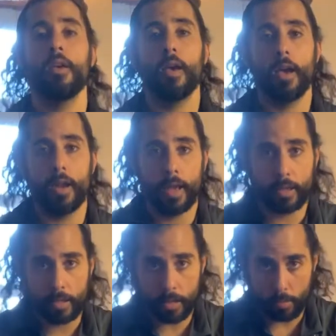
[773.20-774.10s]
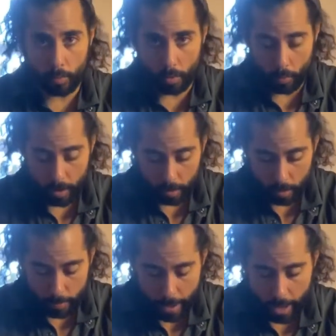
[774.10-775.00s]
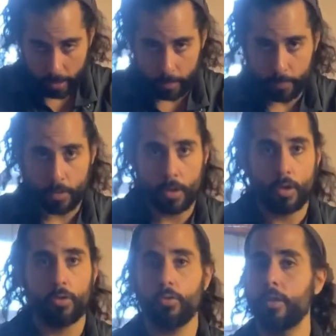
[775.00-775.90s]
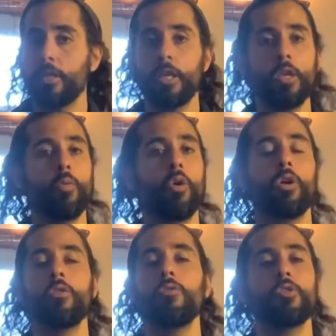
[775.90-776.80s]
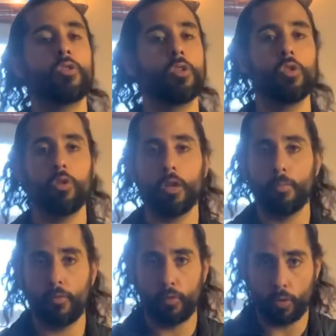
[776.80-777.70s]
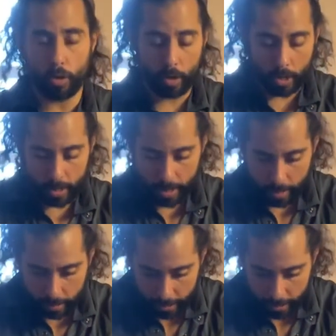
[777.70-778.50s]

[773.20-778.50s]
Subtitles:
and exhales where you're rounding the back. So continue on just as you did before, inhaling and